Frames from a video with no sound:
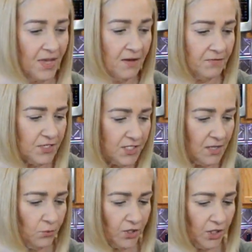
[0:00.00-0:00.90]
First thing
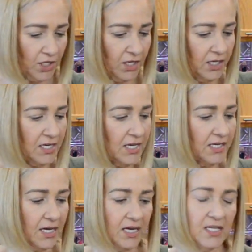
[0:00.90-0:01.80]
we're gonna need
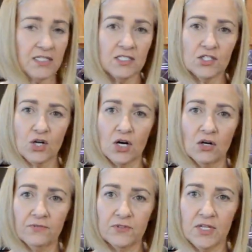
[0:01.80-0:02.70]
is to start
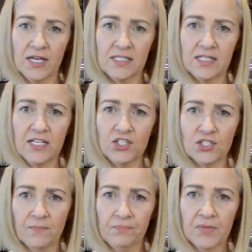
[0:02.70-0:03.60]
off today's dish,
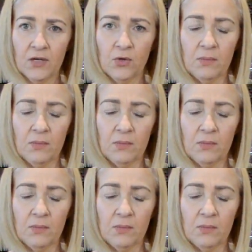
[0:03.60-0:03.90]
green